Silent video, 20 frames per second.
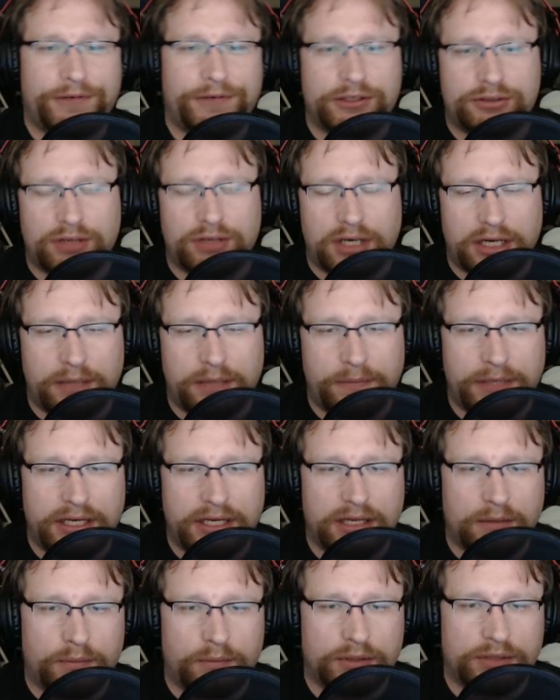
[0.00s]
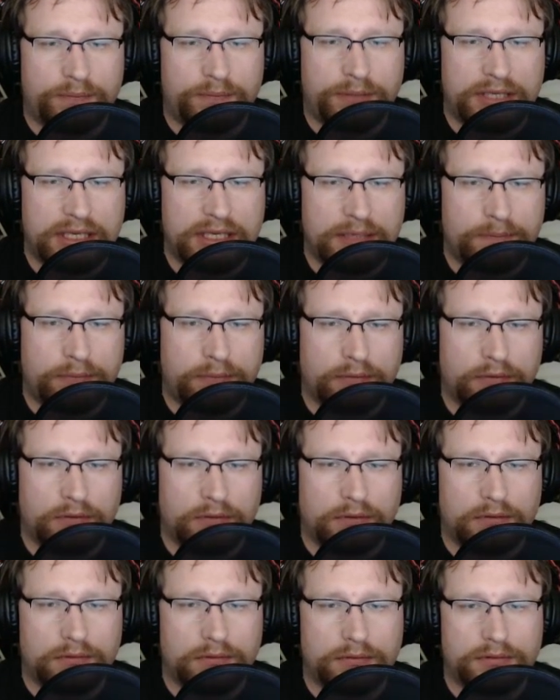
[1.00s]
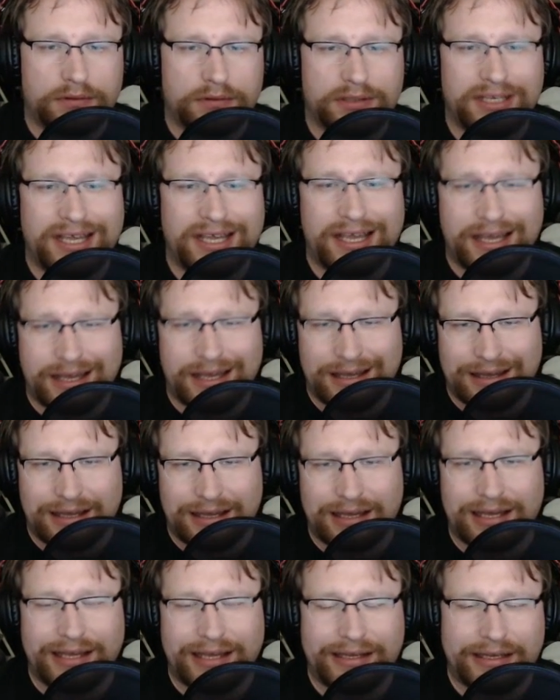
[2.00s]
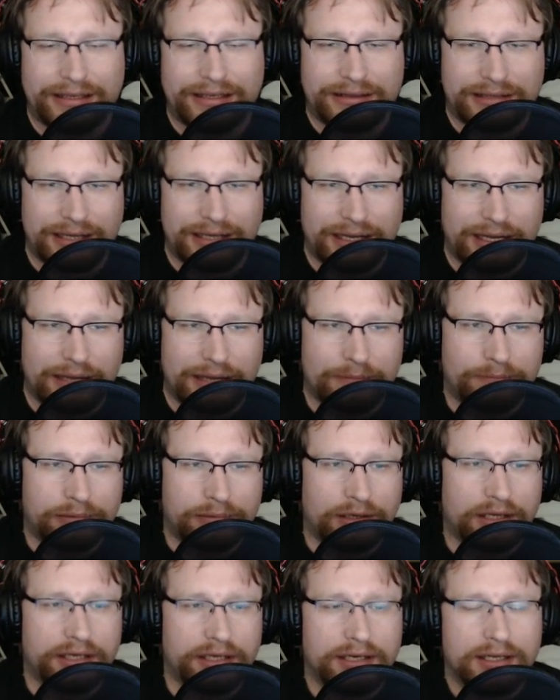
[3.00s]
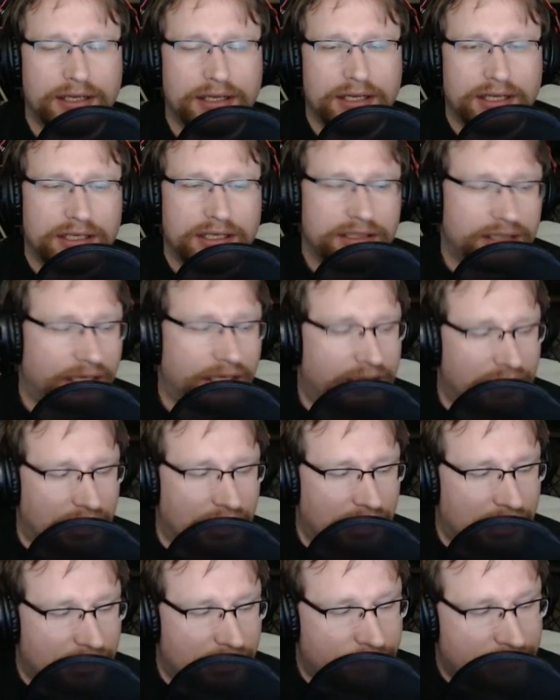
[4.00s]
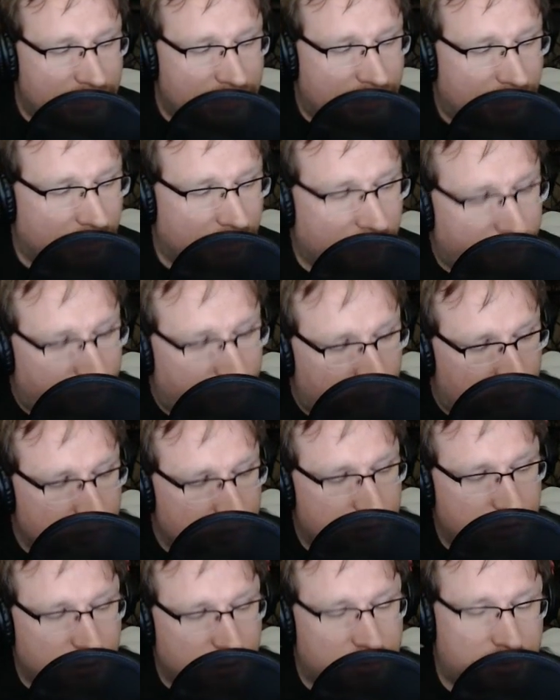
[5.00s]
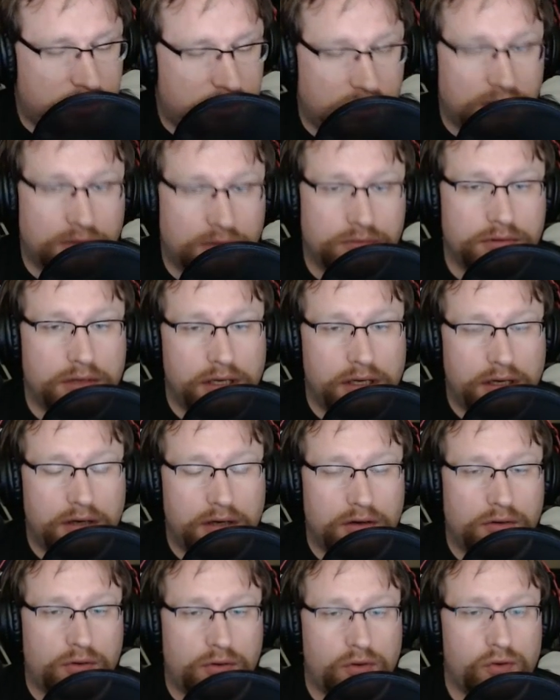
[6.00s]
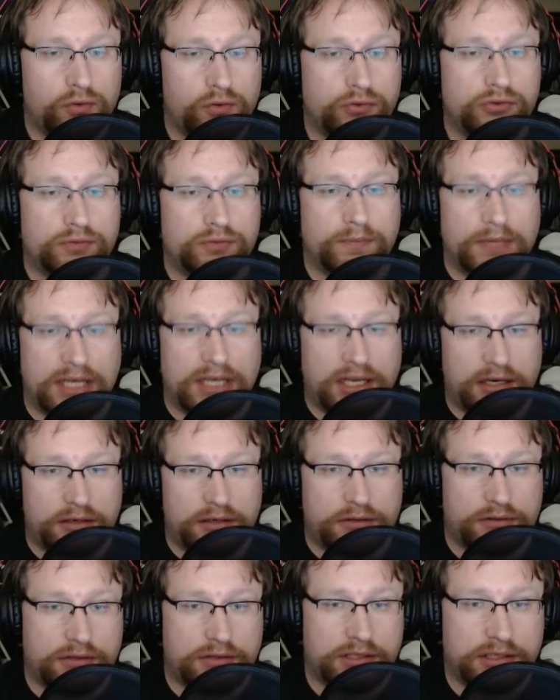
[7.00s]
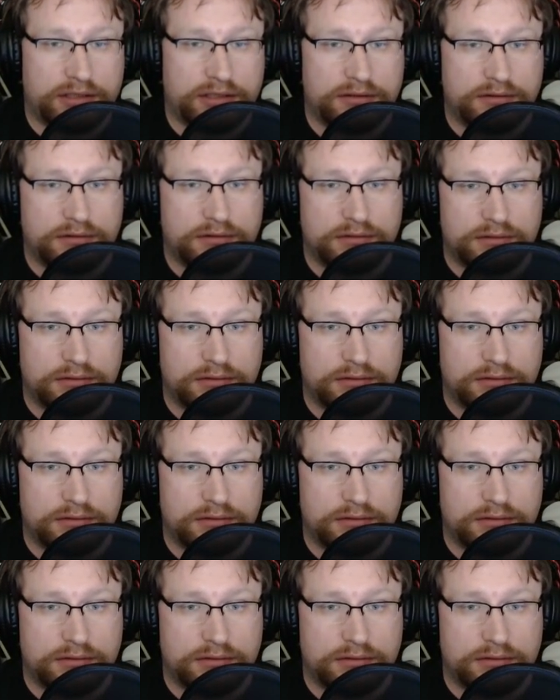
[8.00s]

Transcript: if you're trying to meet up with people, exactly. I get that, but you gotta be careful because you don't know who's monitoring.